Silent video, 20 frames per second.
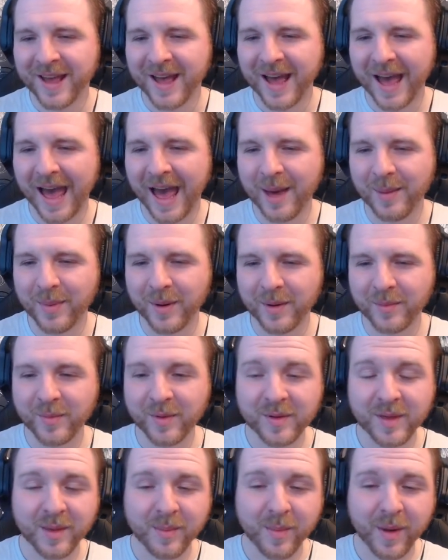Uh, but we
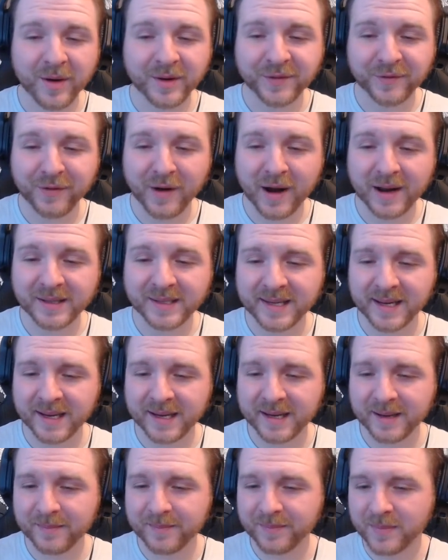were the most
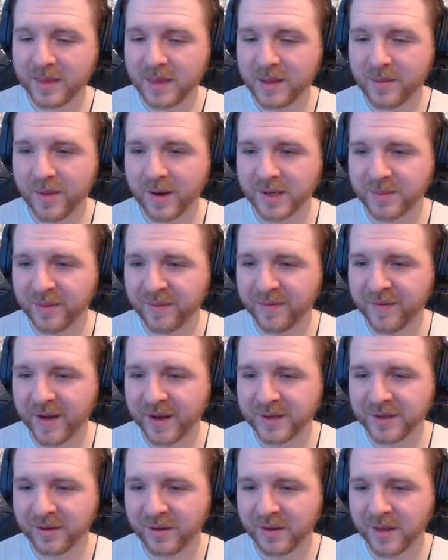frantic the most
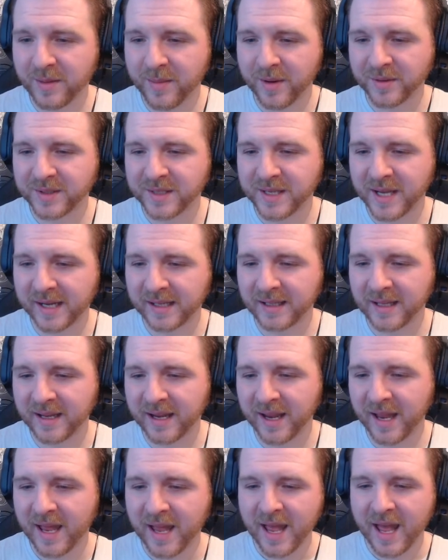professional, the most
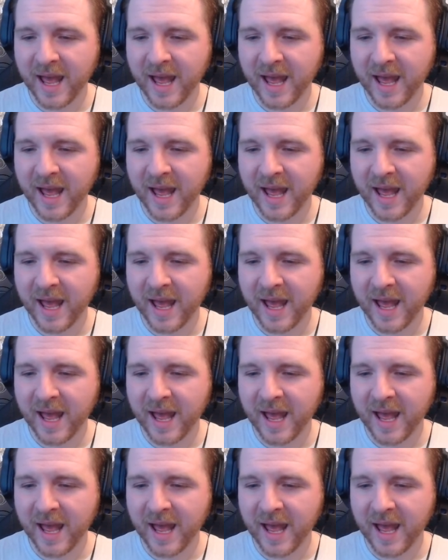deadly,